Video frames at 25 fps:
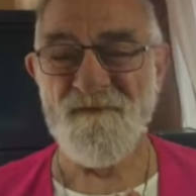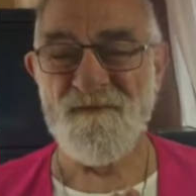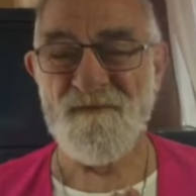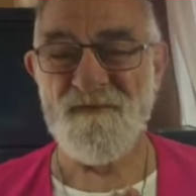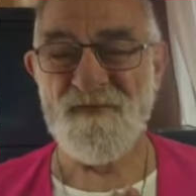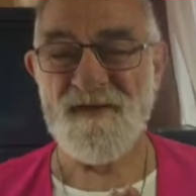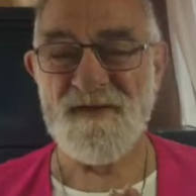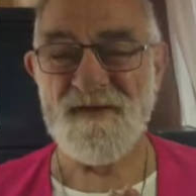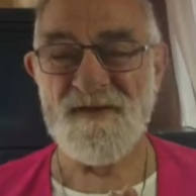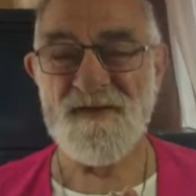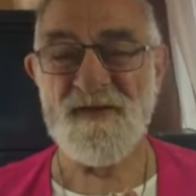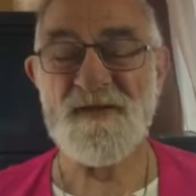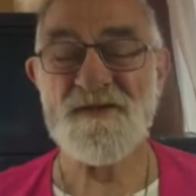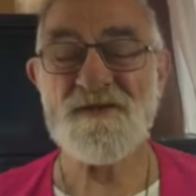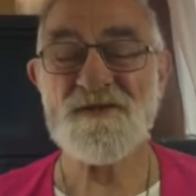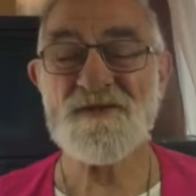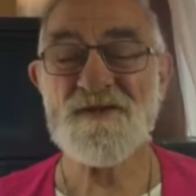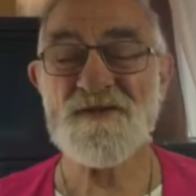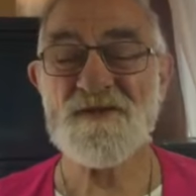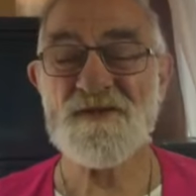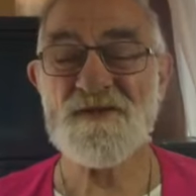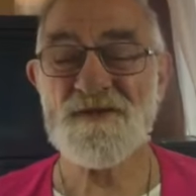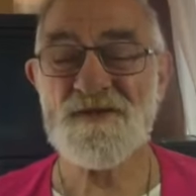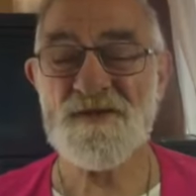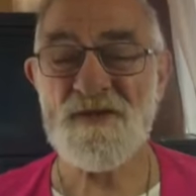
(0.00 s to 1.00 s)
And it's
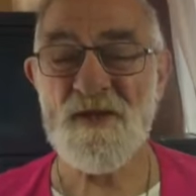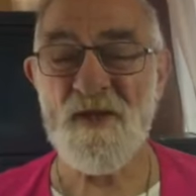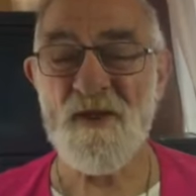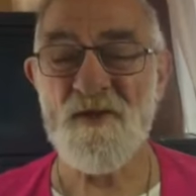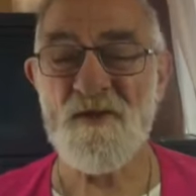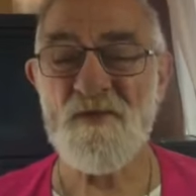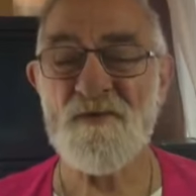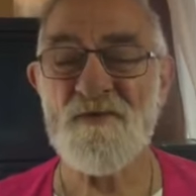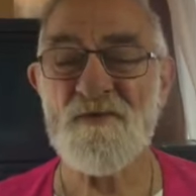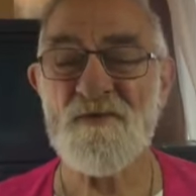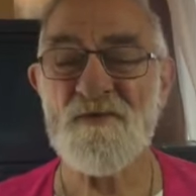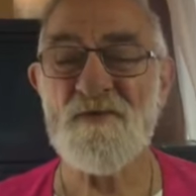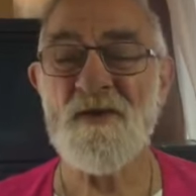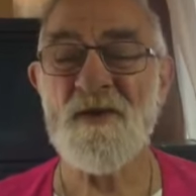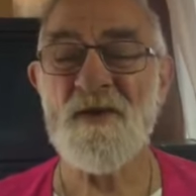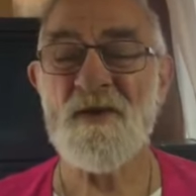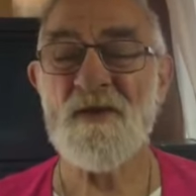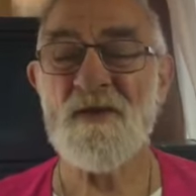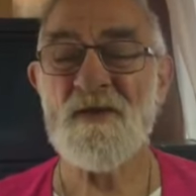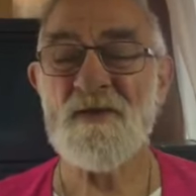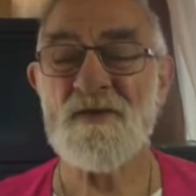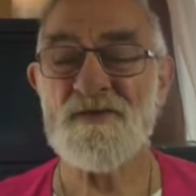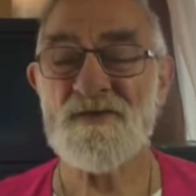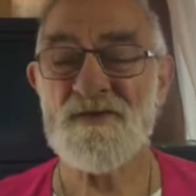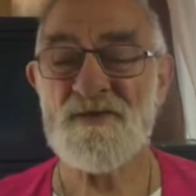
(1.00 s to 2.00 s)
so,
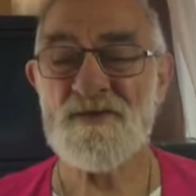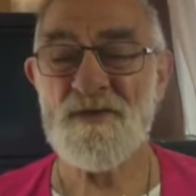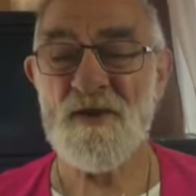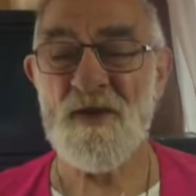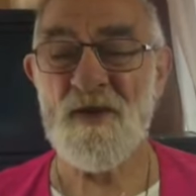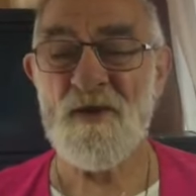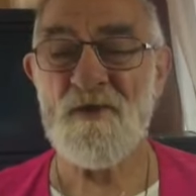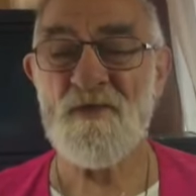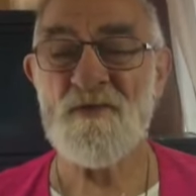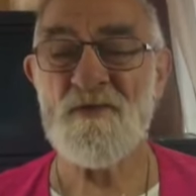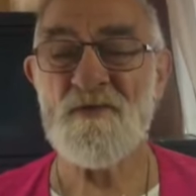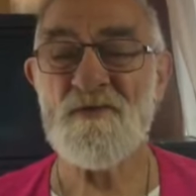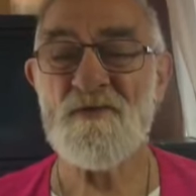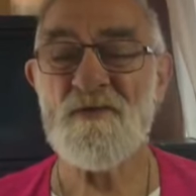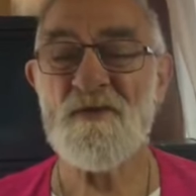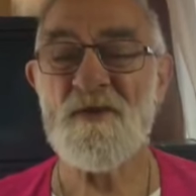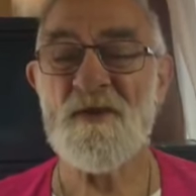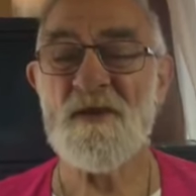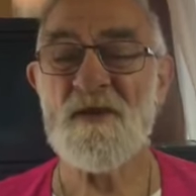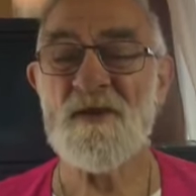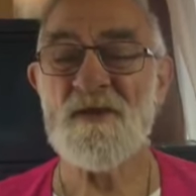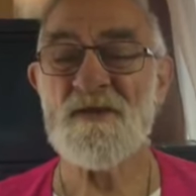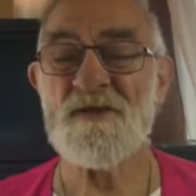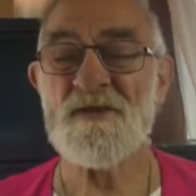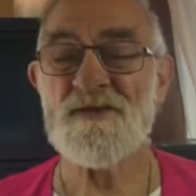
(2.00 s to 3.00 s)
so
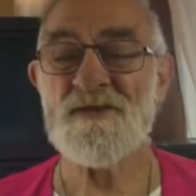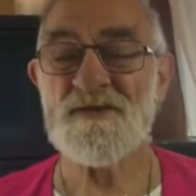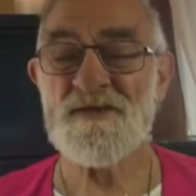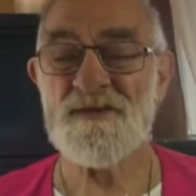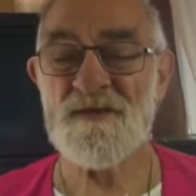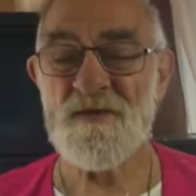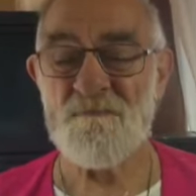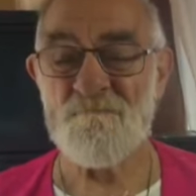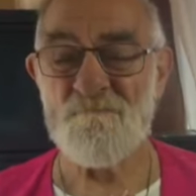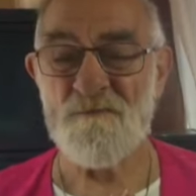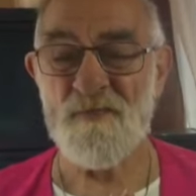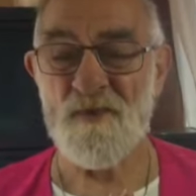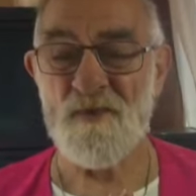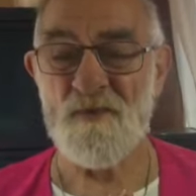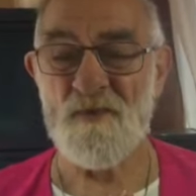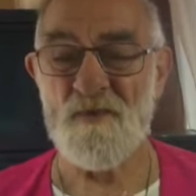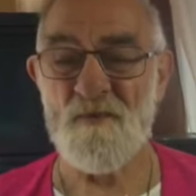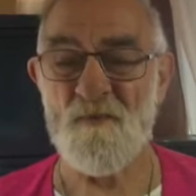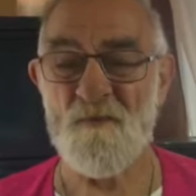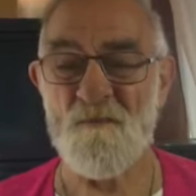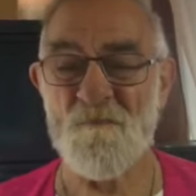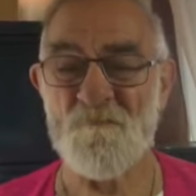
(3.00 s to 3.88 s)
simple.